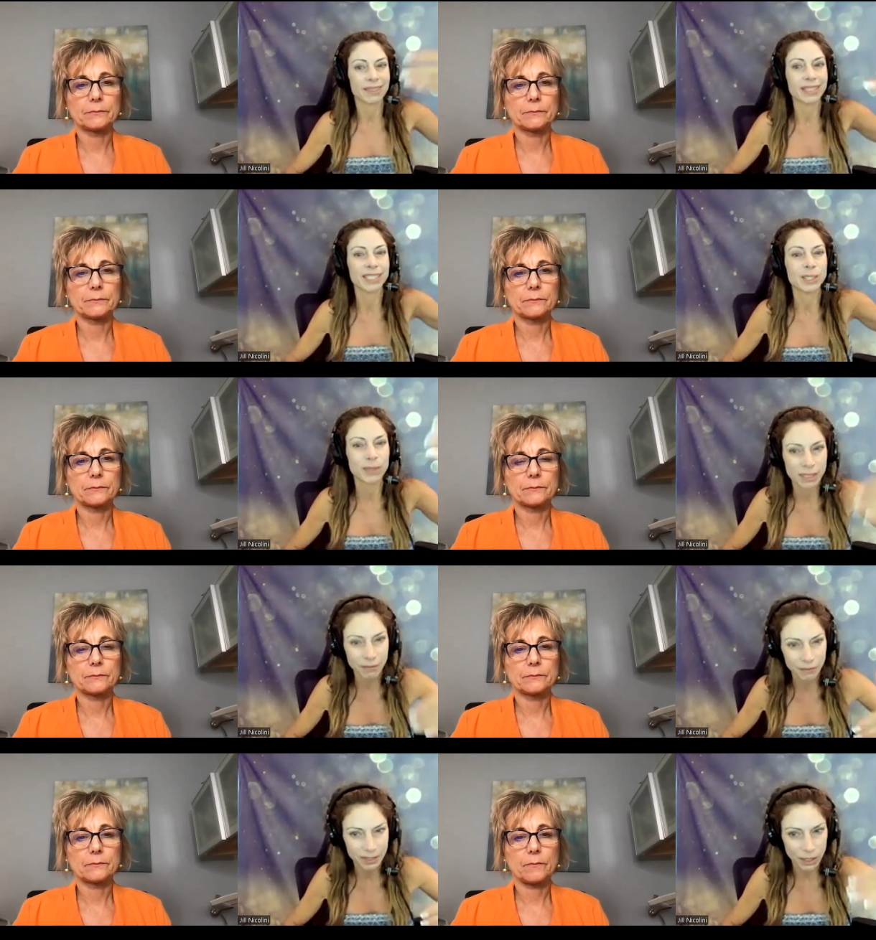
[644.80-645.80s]
Speaker 1: these
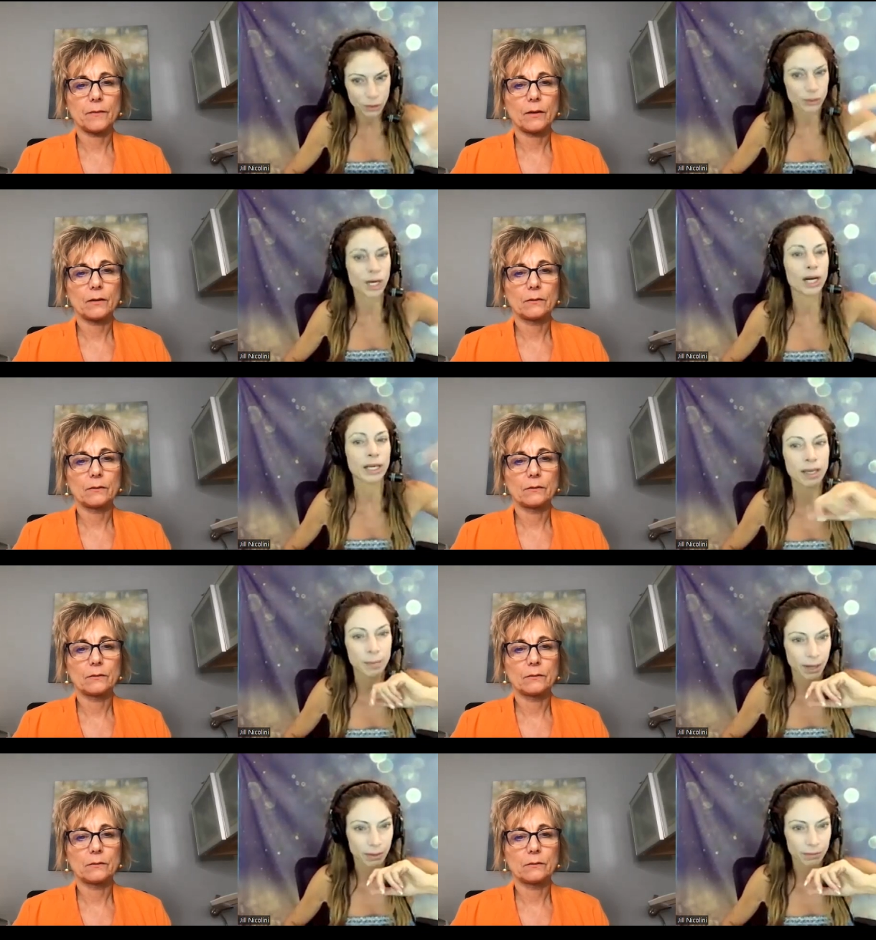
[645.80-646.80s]
specifics that you're talking
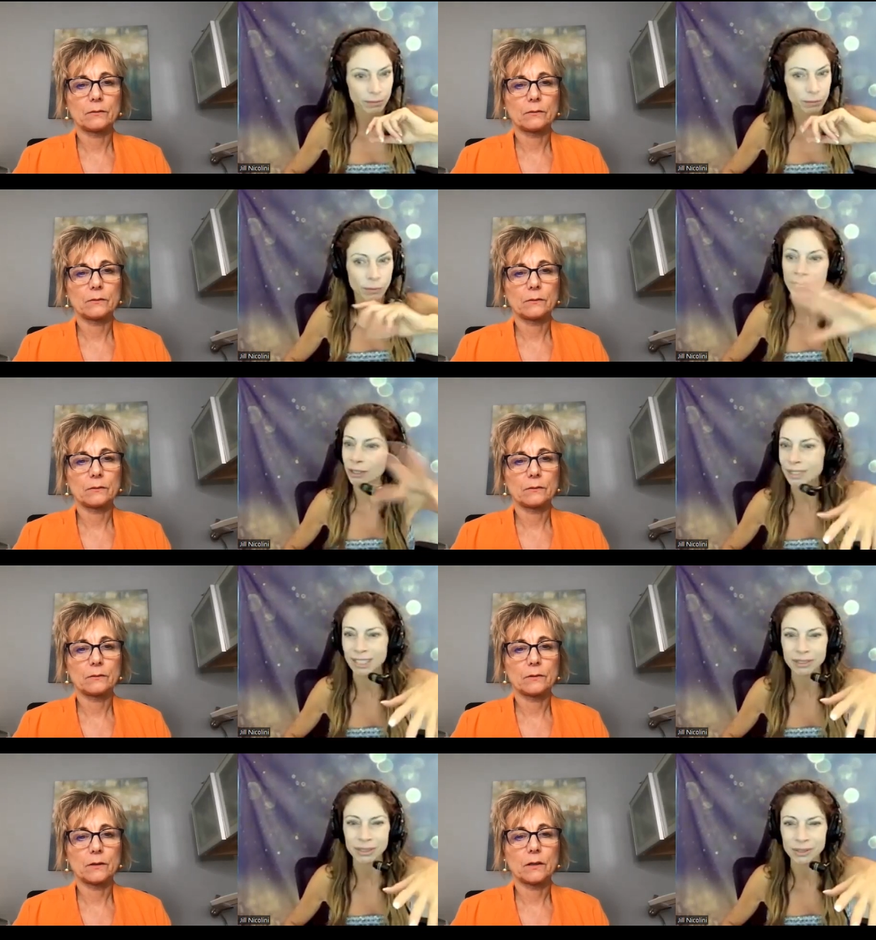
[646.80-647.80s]
about. Regular
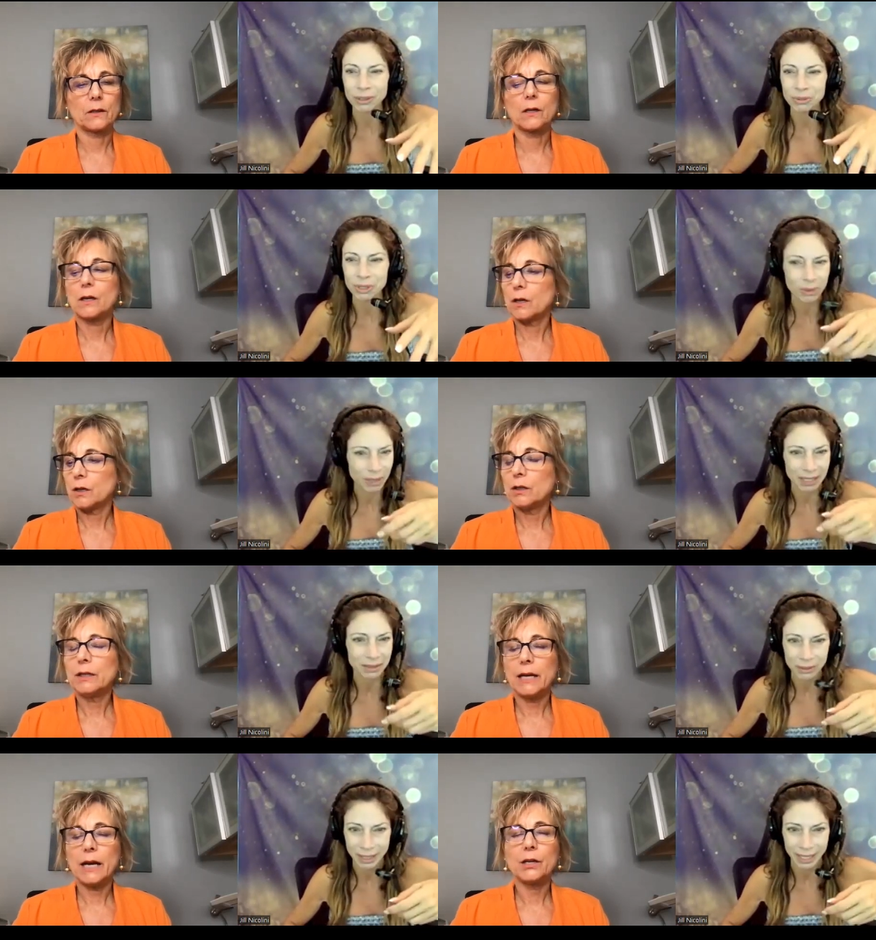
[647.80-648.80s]
doctors don't do that,
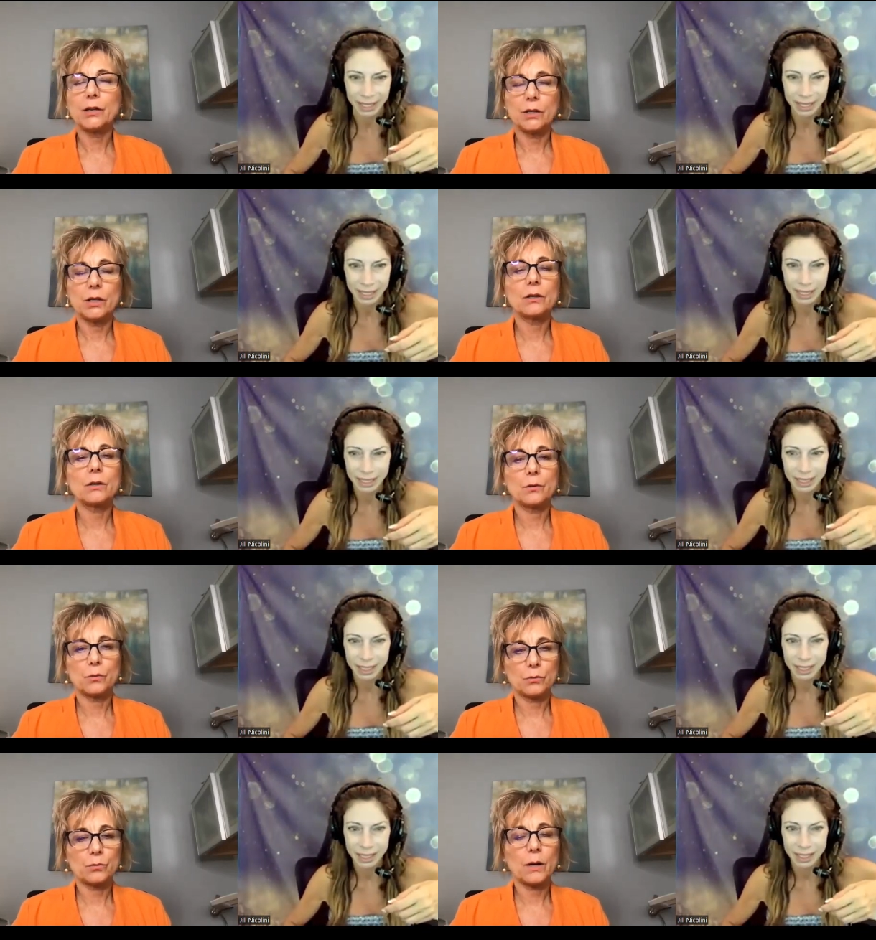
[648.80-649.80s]
do yeah, they? You,
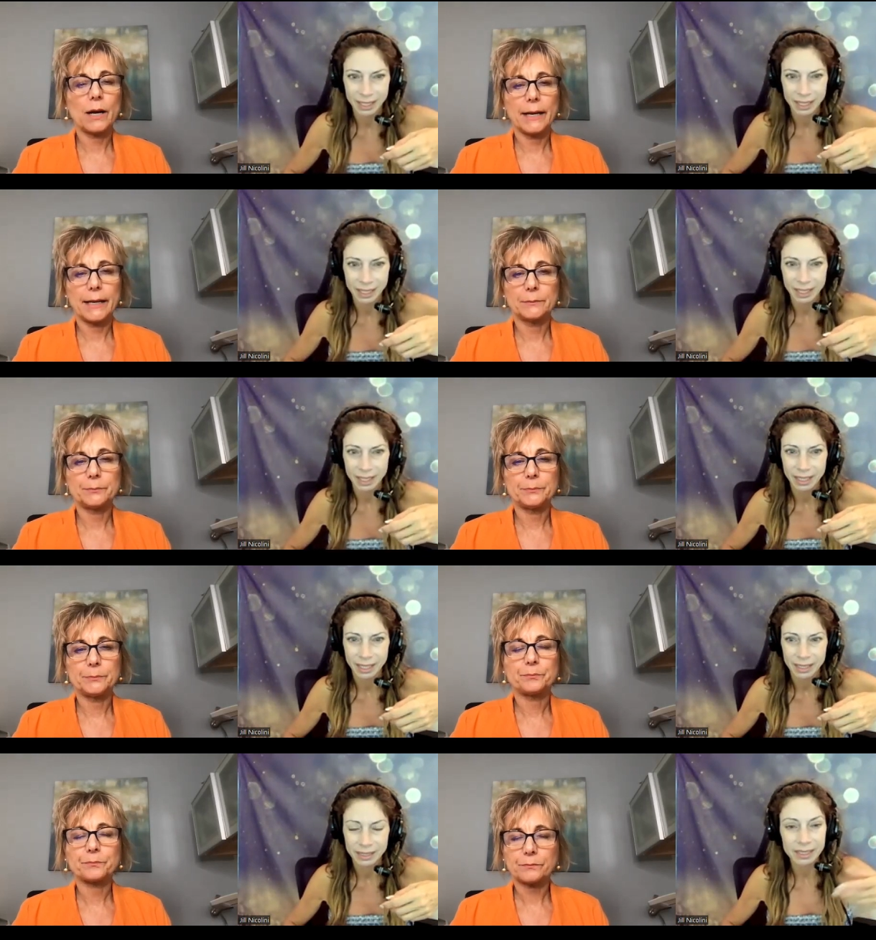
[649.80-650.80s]
Speaker 2: right.
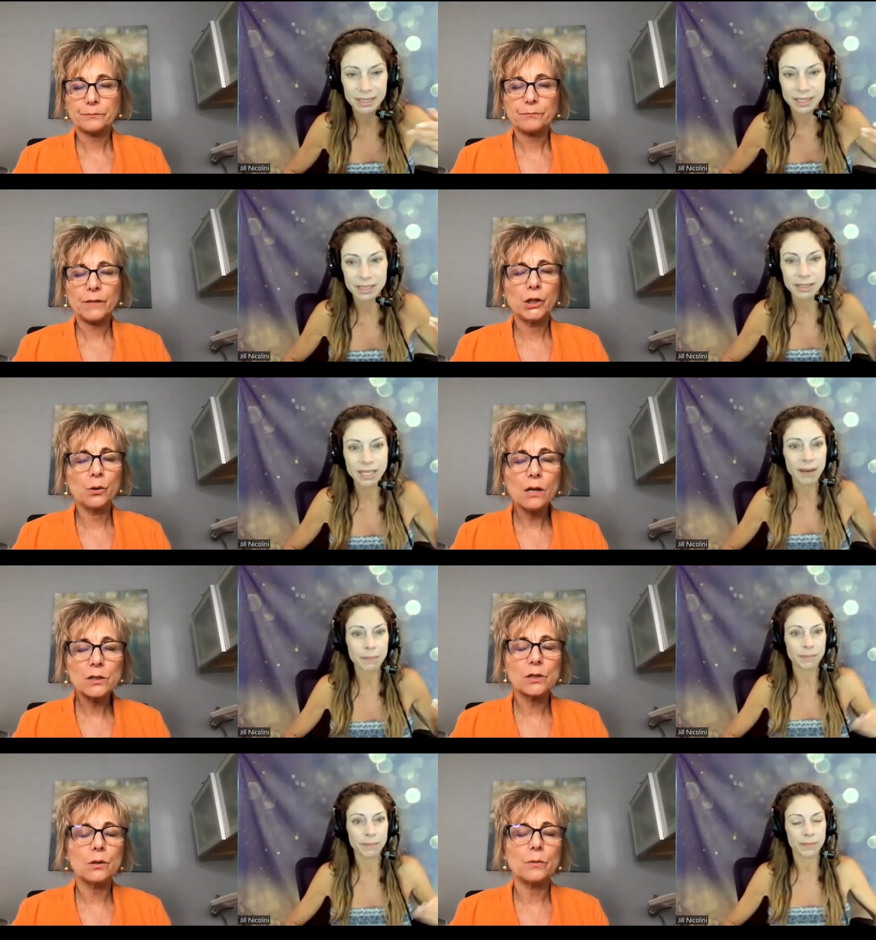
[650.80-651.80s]
This is you yeah.
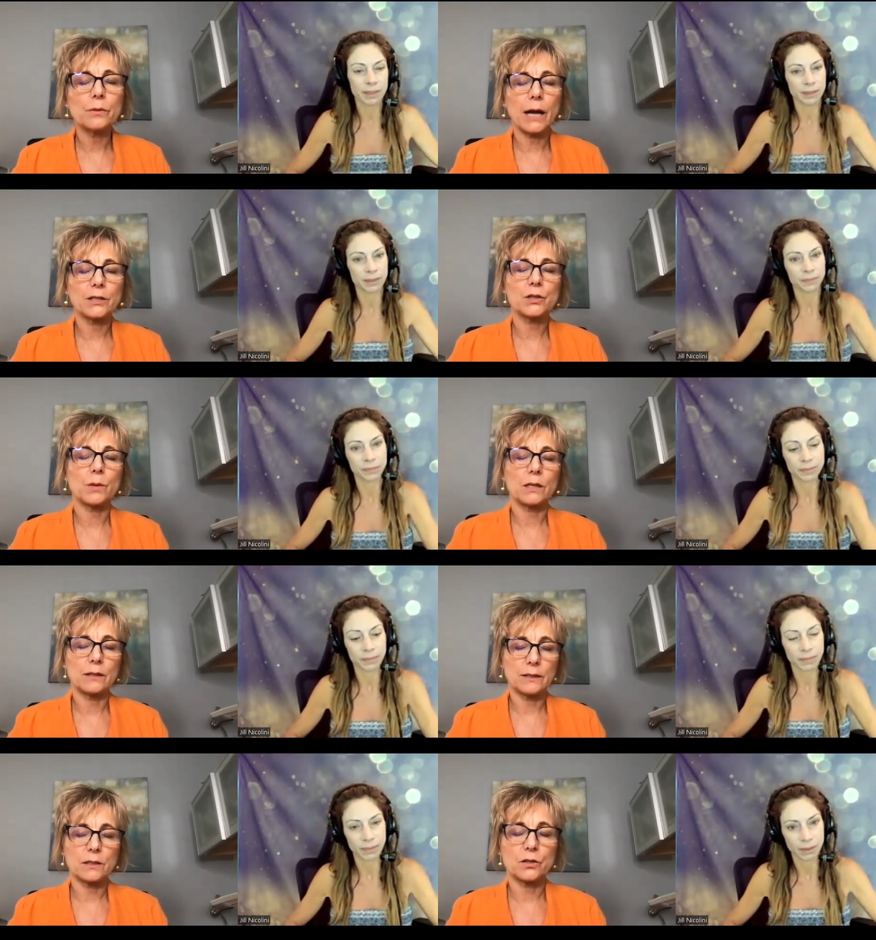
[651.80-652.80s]
also. I just want
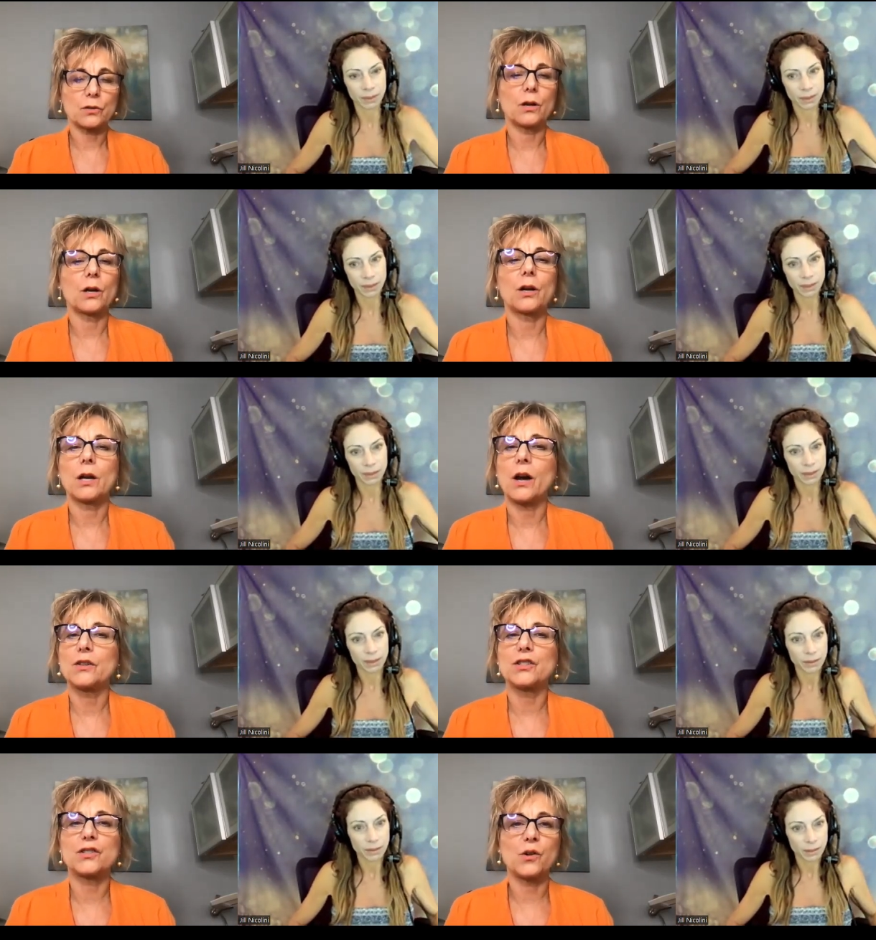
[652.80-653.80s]
to. This
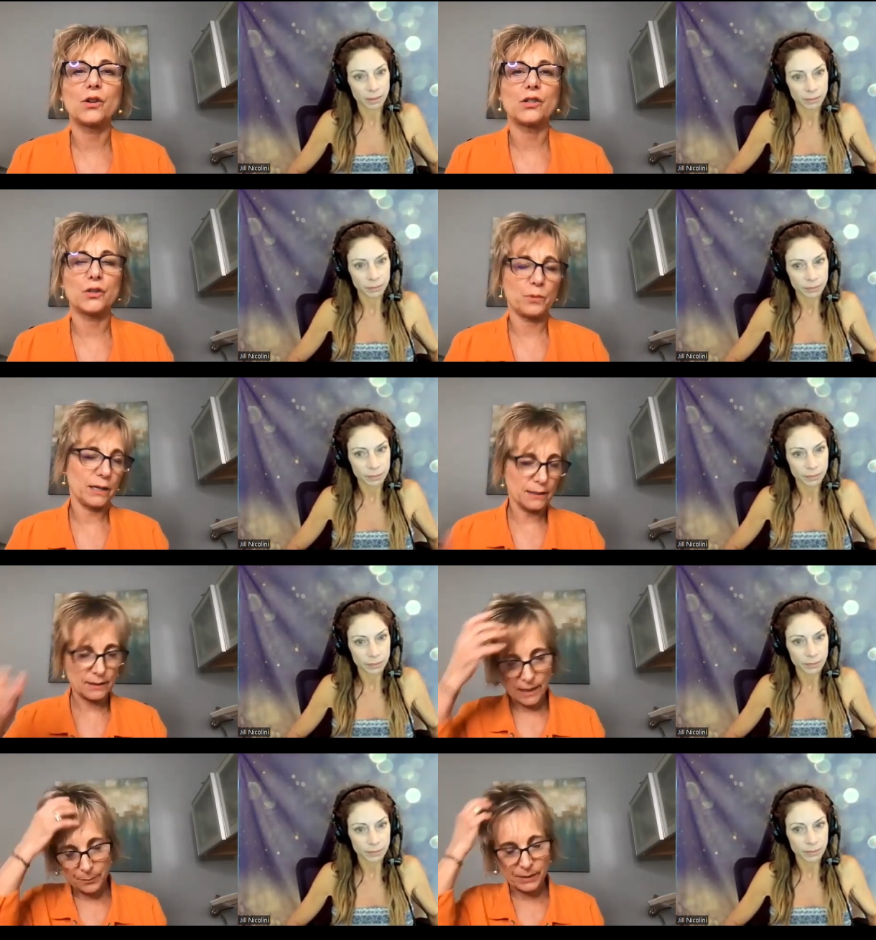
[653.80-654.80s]
is so good you're bringing
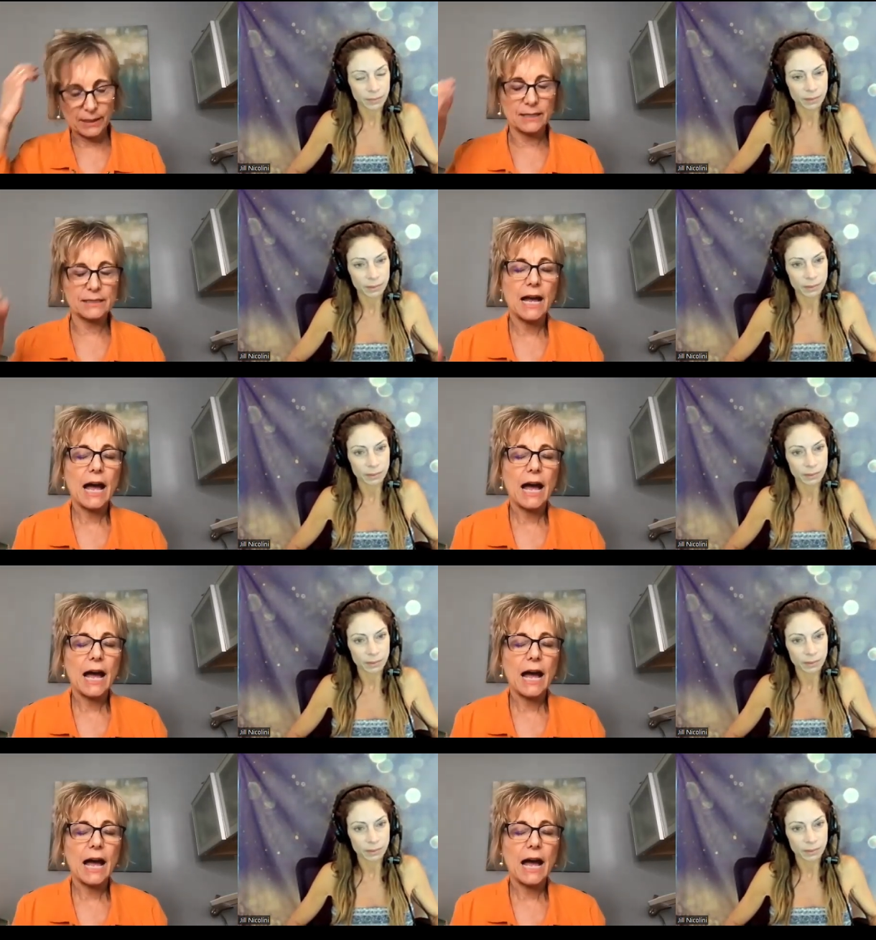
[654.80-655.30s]
this up because